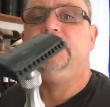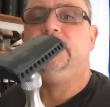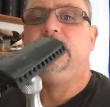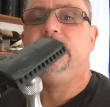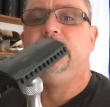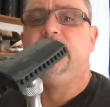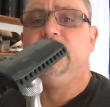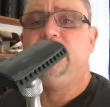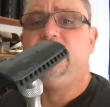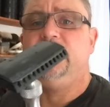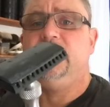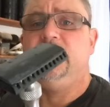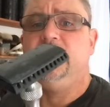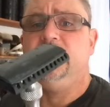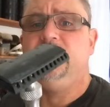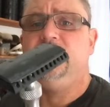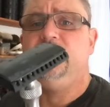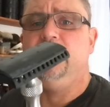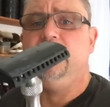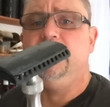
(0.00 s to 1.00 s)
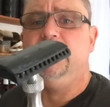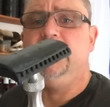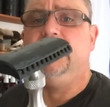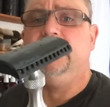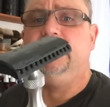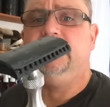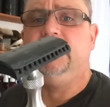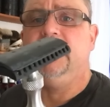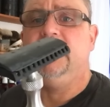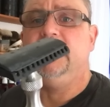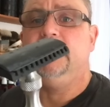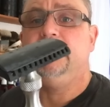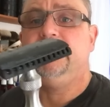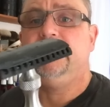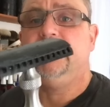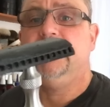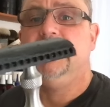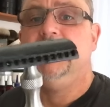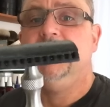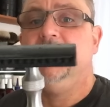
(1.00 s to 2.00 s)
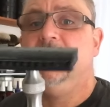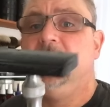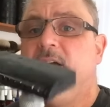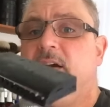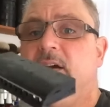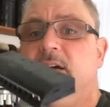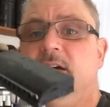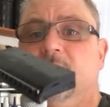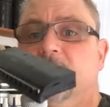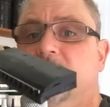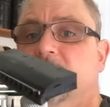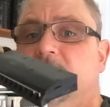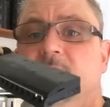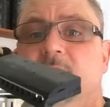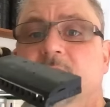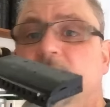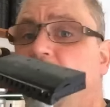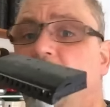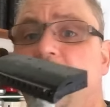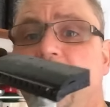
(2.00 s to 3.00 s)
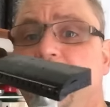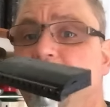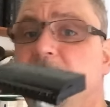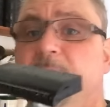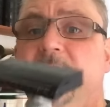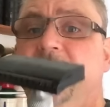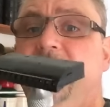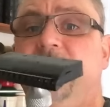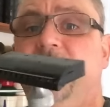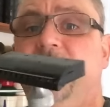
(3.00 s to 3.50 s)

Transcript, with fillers: just finishing his uni exams. Uh, I am a big